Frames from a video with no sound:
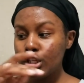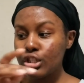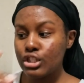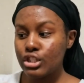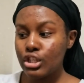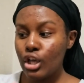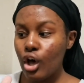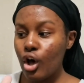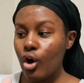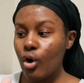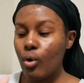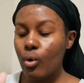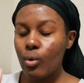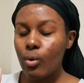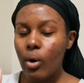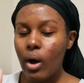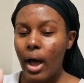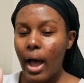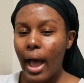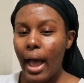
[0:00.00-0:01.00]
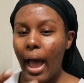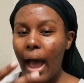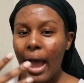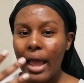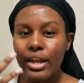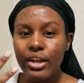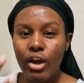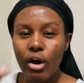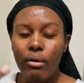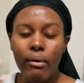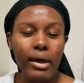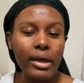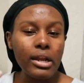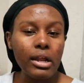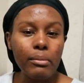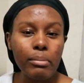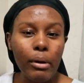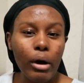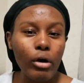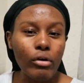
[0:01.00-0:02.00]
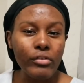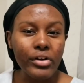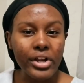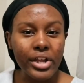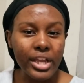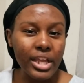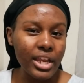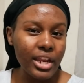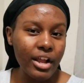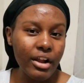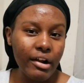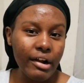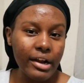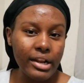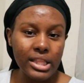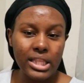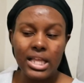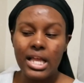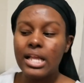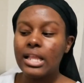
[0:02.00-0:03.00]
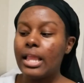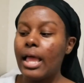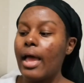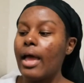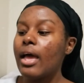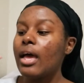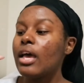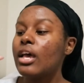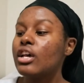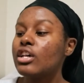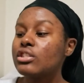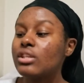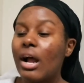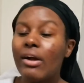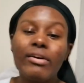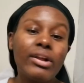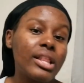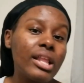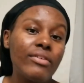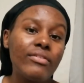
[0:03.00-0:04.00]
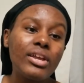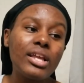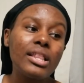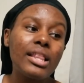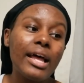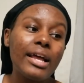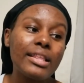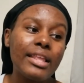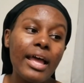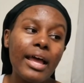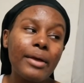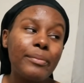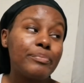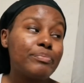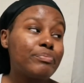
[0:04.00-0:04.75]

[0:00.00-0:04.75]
So I don't end up overeating or anything like that. So I really love eating like that.